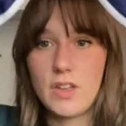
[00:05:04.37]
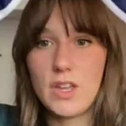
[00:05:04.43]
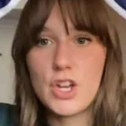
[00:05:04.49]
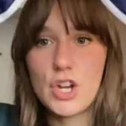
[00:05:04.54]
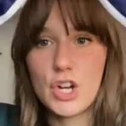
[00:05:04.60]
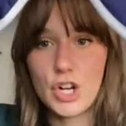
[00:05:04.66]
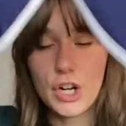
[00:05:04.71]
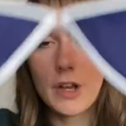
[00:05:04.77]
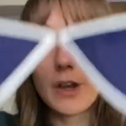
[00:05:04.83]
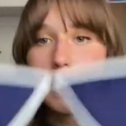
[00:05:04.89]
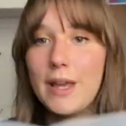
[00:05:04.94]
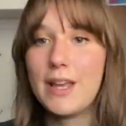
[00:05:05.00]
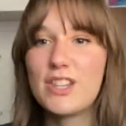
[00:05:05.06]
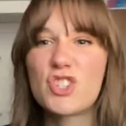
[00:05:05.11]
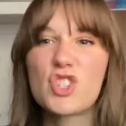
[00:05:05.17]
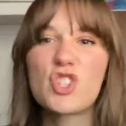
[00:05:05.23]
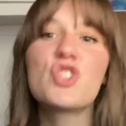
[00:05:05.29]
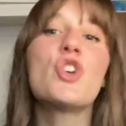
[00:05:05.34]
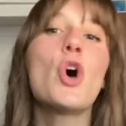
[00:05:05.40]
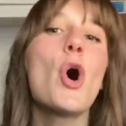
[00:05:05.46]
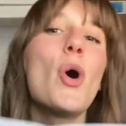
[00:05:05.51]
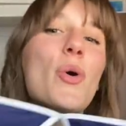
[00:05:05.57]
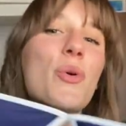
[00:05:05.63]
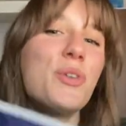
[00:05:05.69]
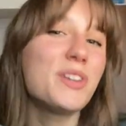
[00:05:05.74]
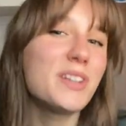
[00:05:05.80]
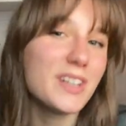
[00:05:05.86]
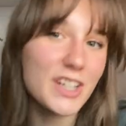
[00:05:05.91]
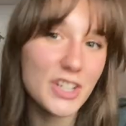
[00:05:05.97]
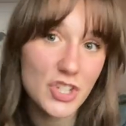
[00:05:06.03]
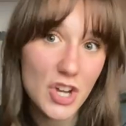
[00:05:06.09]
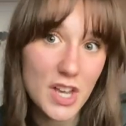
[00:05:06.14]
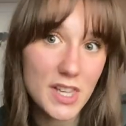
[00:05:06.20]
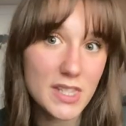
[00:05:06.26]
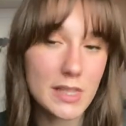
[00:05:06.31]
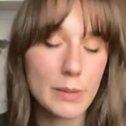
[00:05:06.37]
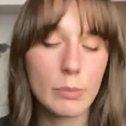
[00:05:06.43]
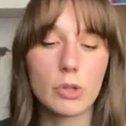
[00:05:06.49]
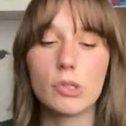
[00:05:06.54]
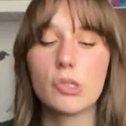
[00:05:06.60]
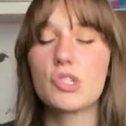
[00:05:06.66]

here, it's totally adjustable,